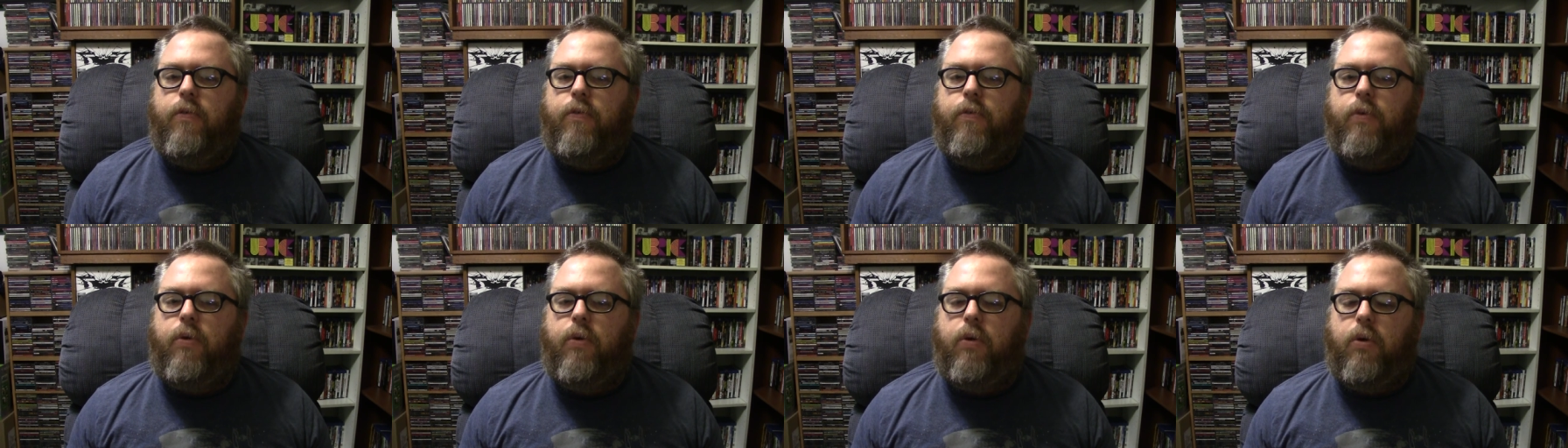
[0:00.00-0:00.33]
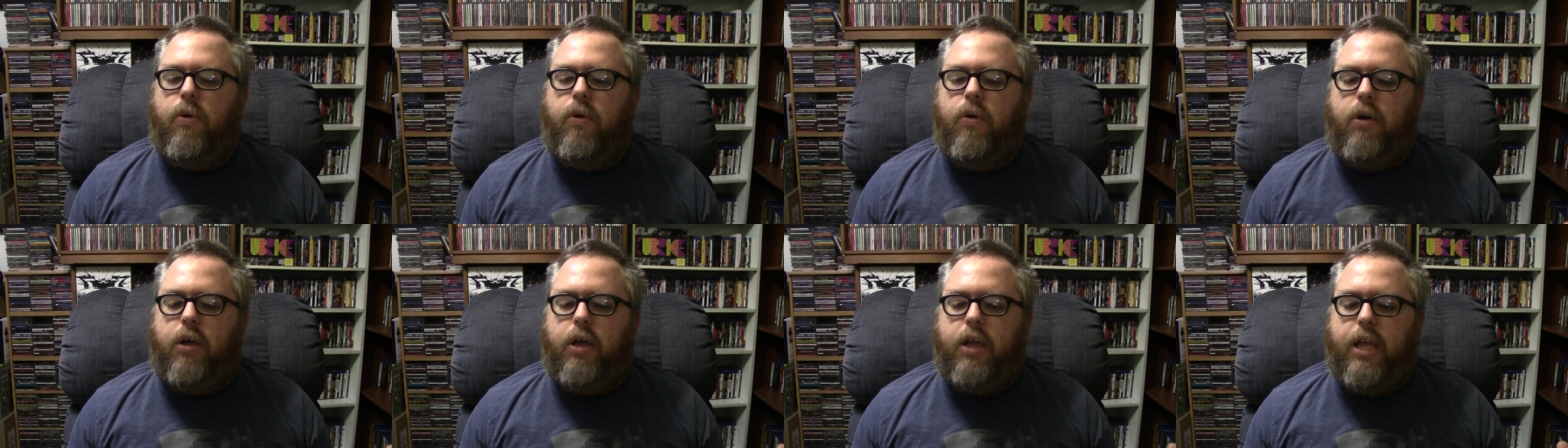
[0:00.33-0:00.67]

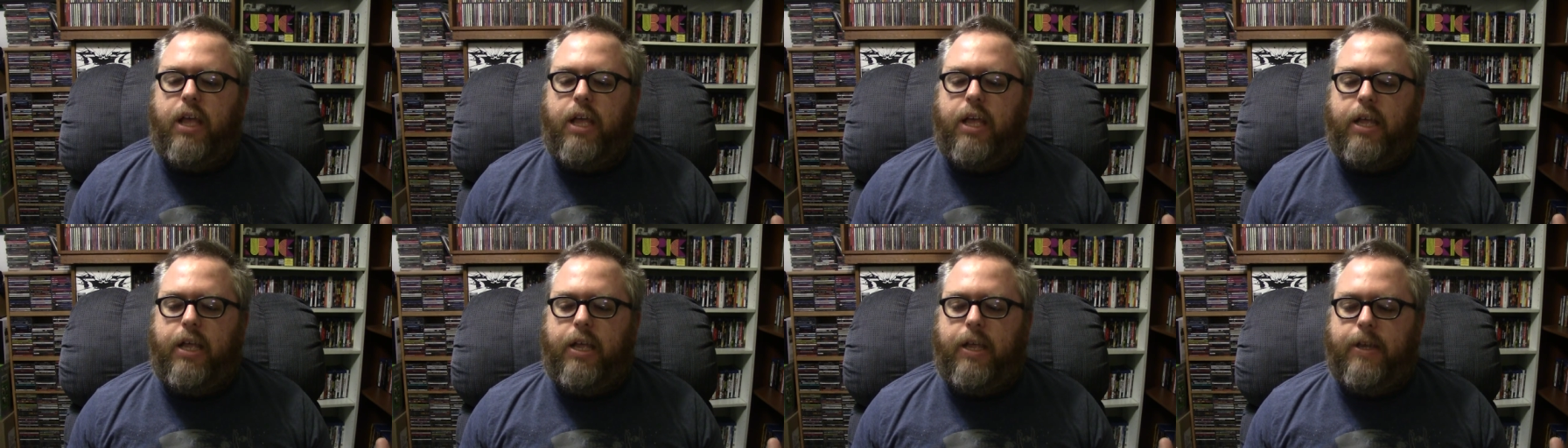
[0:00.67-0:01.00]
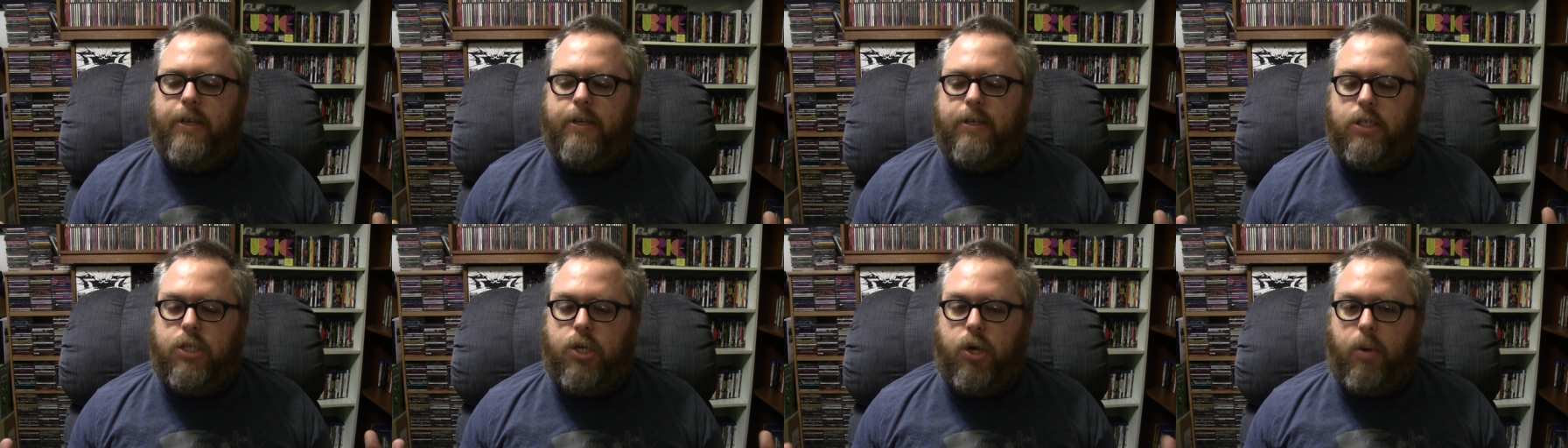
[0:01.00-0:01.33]
for a
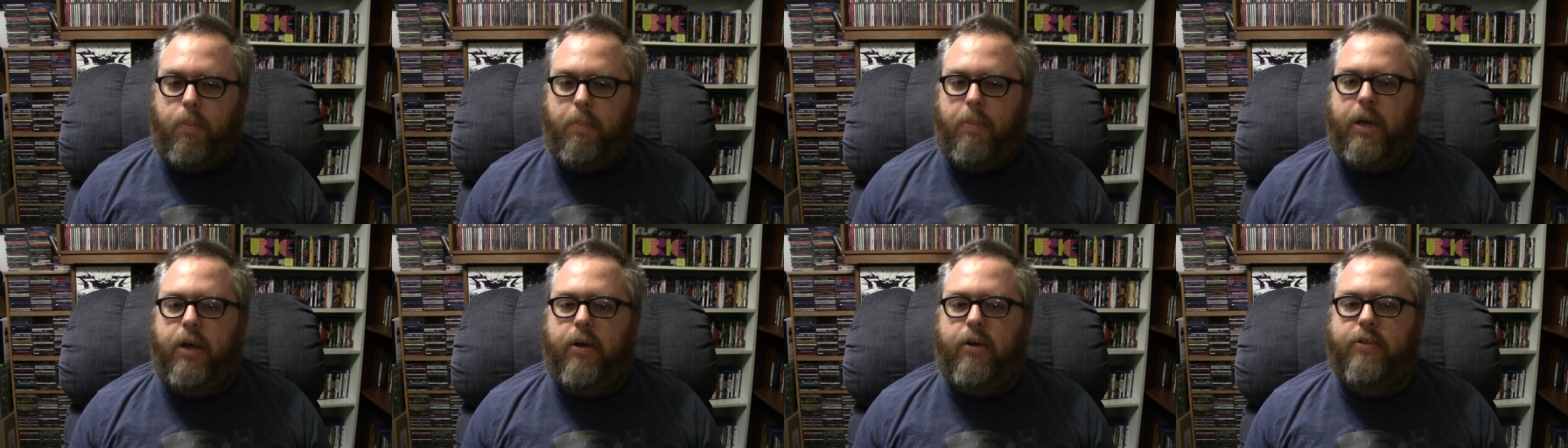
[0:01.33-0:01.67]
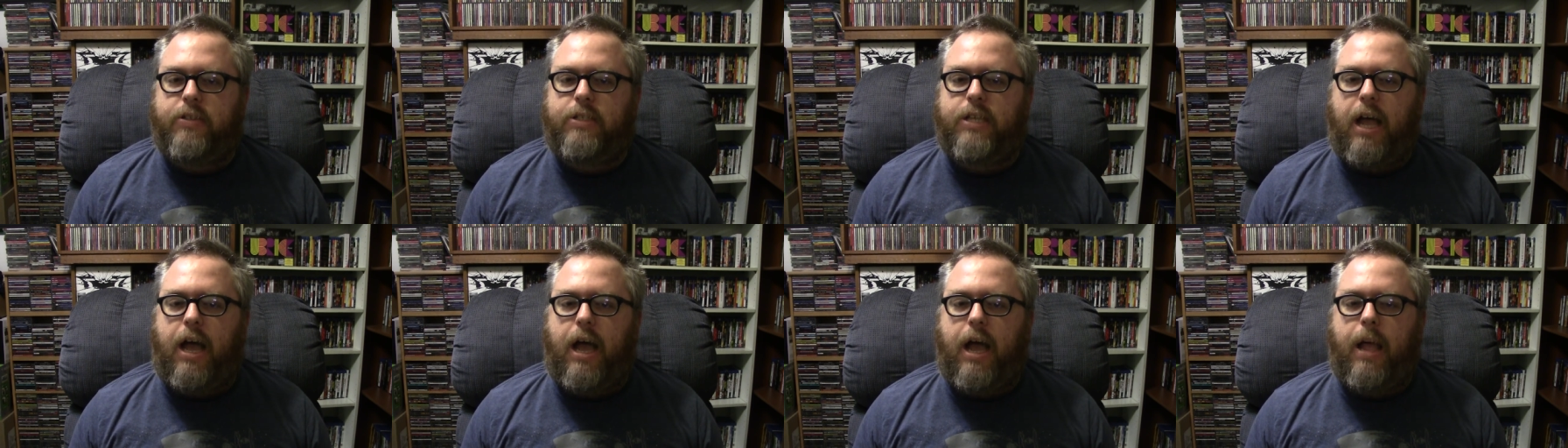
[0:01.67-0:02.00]
short period
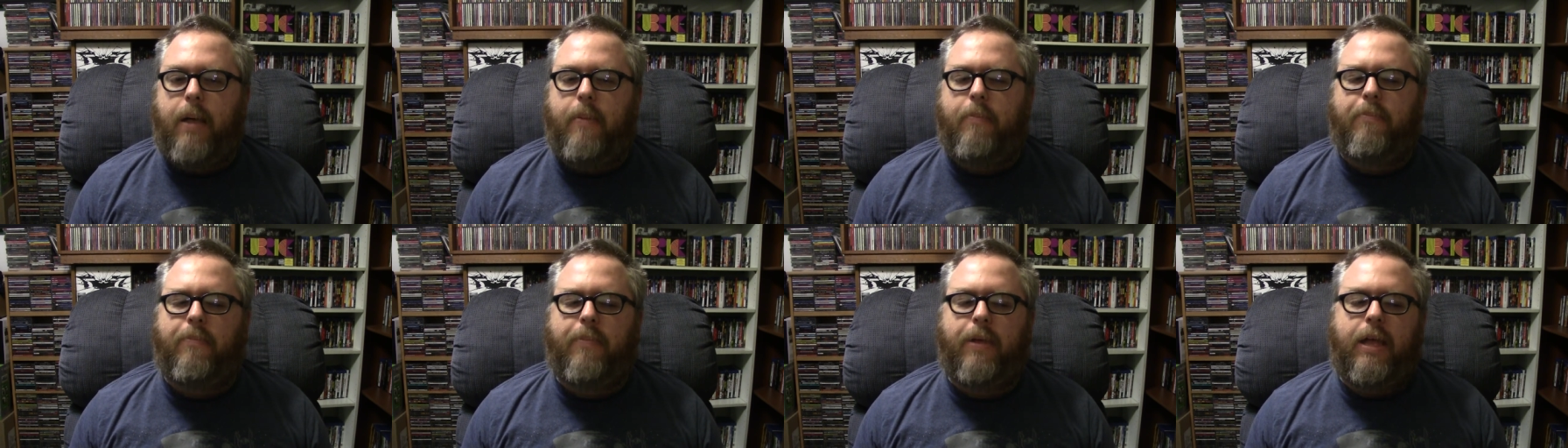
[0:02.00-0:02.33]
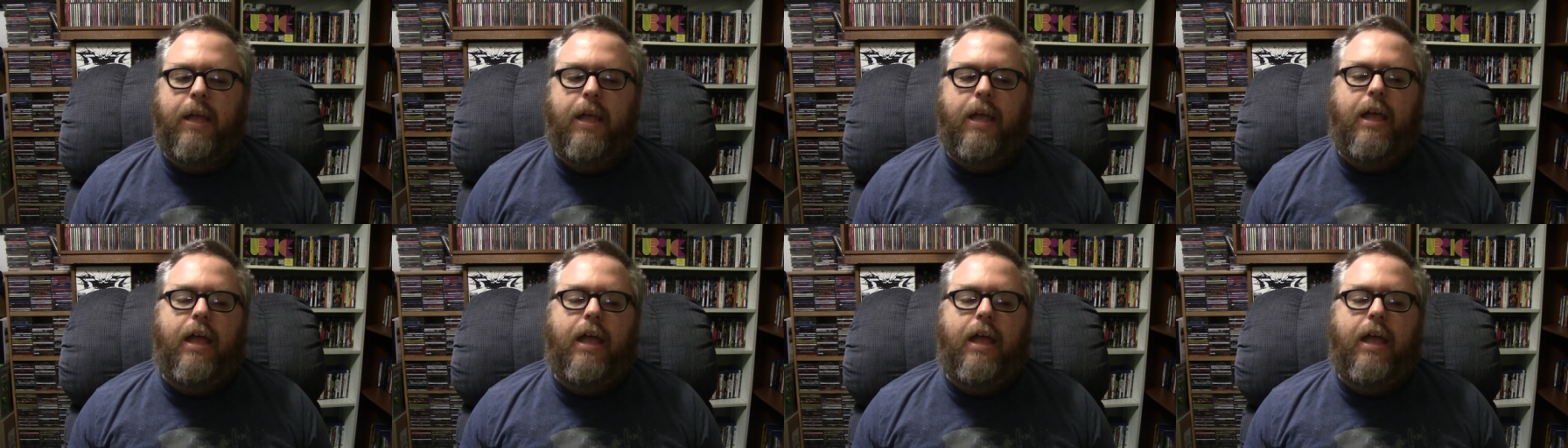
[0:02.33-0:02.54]
of time,